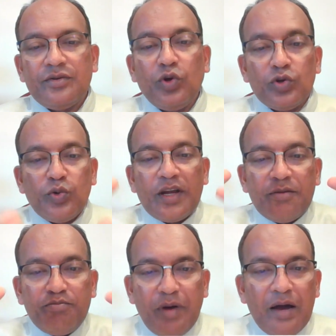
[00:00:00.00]
those who are
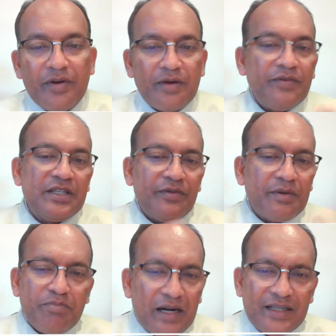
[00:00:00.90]
in power,
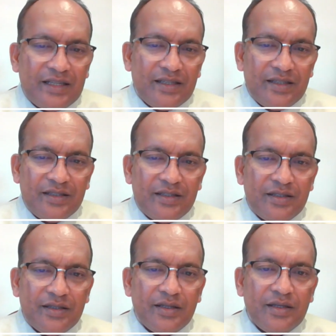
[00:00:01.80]
whichever party,
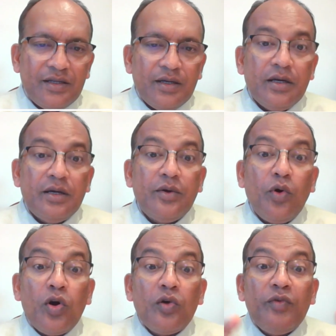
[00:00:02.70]

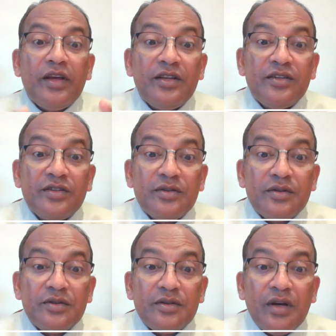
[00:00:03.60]
always
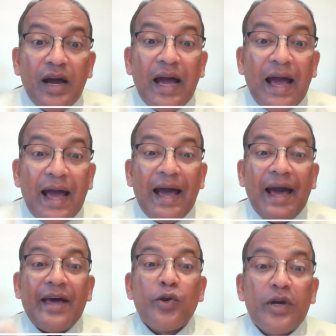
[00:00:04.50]

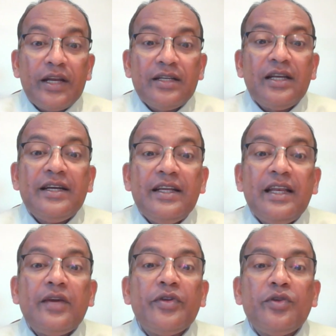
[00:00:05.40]
arrogantly
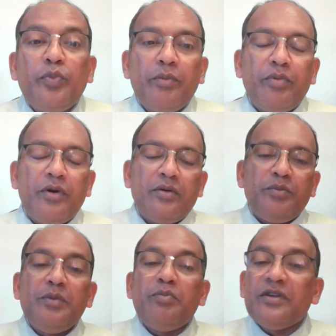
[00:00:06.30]
dealing with
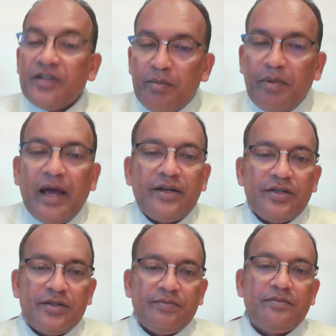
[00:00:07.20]
people's demand.